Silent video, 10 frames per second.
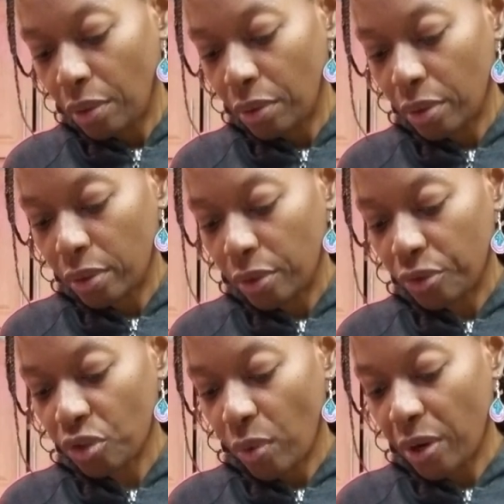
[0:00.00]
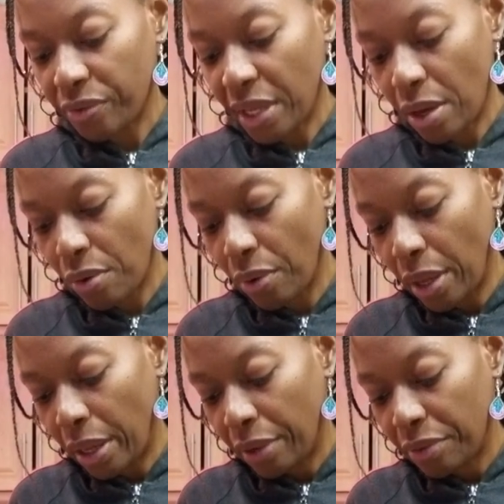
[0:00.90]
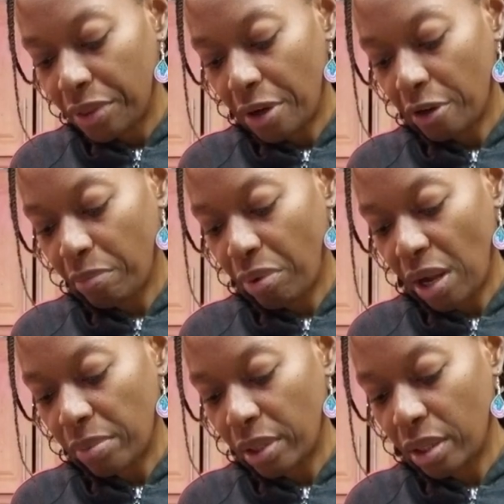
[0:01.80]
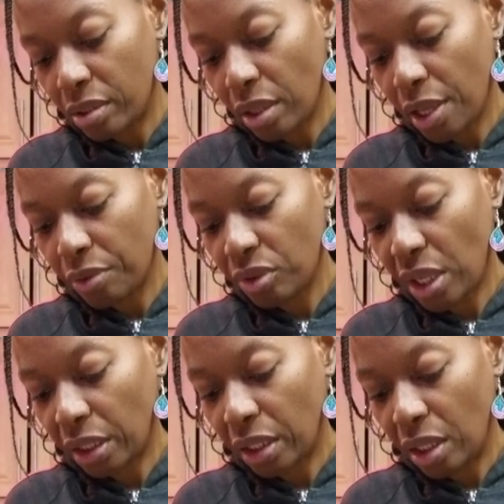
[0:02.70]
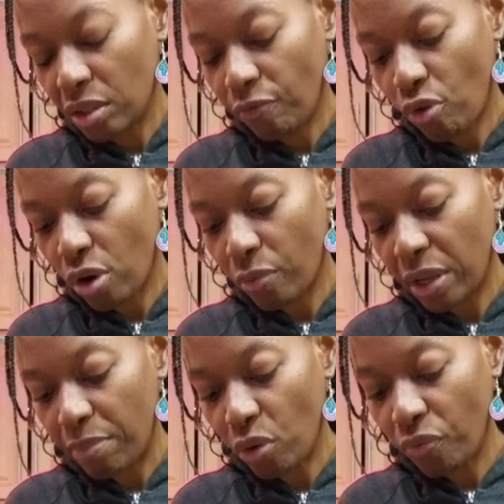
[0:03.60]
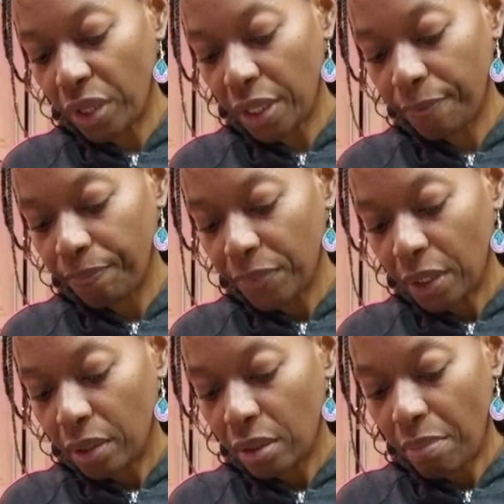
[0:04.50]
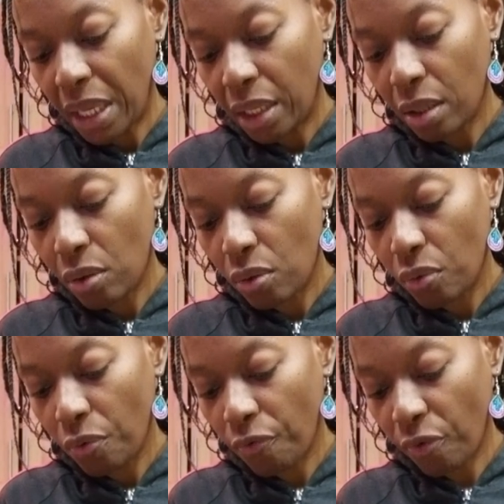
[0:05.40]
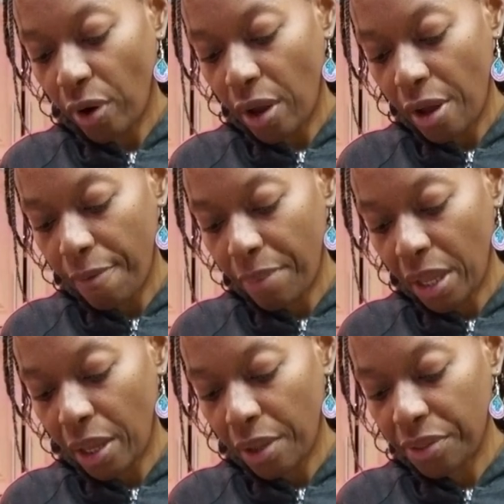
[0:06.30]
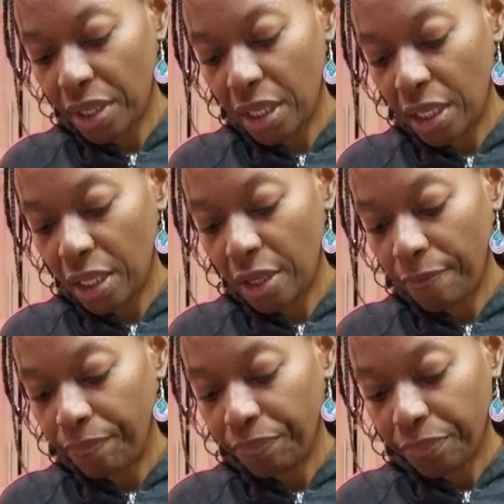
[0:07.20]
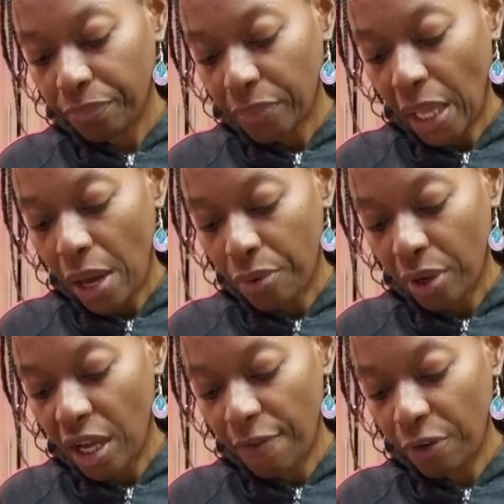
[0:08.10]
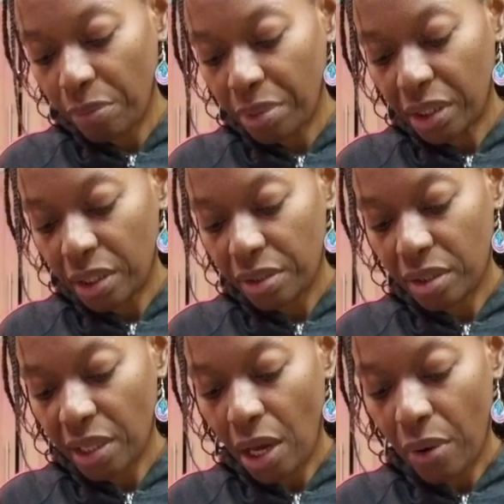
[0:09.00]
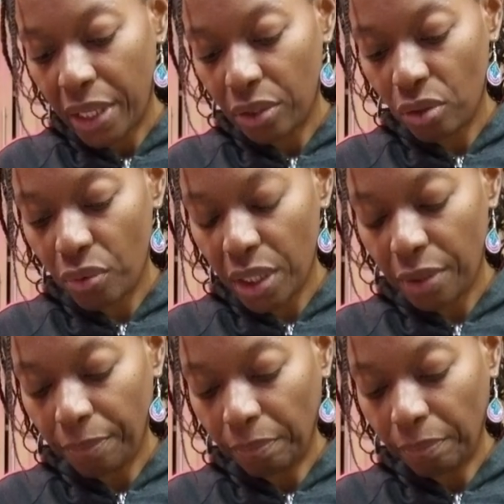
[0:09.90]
the little squares out. There probably is other techniques for removing the mango from the outer covering, but this is how I do it.